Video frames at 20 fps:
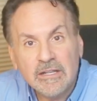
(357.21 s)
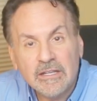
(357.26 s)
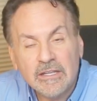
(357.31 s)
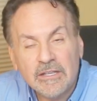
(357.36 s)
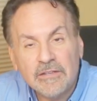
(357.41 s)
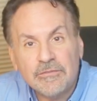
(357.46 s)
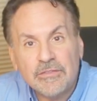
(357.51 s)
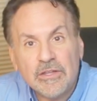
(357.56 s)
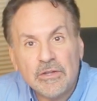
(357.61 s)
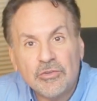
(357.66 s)

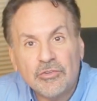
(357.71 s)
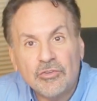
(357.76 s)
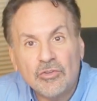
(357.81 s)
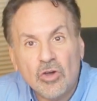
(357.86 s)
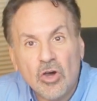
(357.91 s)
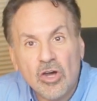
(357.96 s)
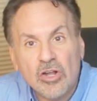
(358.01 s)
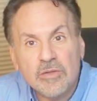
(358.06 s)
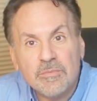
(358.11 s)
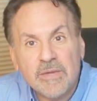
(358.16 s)
If there's an
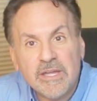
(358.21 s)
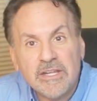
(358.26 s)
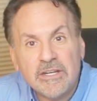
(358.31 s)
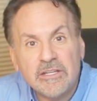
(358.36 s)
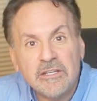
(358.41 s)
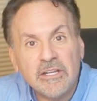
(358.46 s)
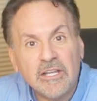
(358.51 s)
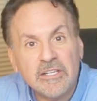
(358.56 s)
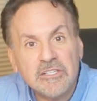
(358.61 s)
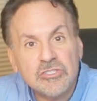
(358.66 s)

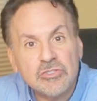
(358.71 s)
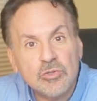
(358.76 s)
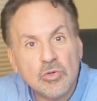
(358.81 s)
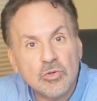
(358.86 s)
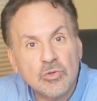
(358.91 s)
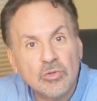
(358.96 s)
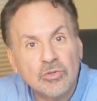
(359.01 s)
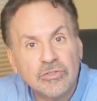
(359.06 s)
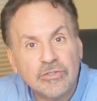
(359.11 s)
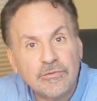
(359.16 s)
automated
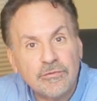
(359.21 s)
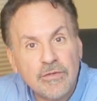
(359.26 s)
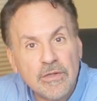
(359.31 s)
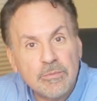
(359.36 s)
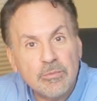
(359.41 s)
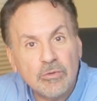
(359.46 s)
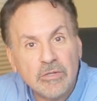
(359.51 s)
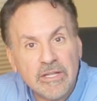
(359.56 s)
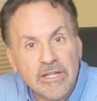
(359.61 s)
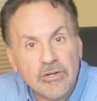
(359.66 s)
external
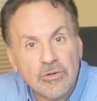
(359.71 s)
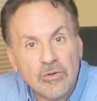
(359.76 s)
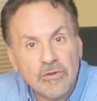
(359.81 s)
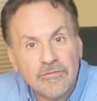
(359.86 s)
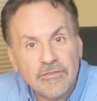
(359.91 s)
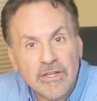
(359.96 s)
defibrillator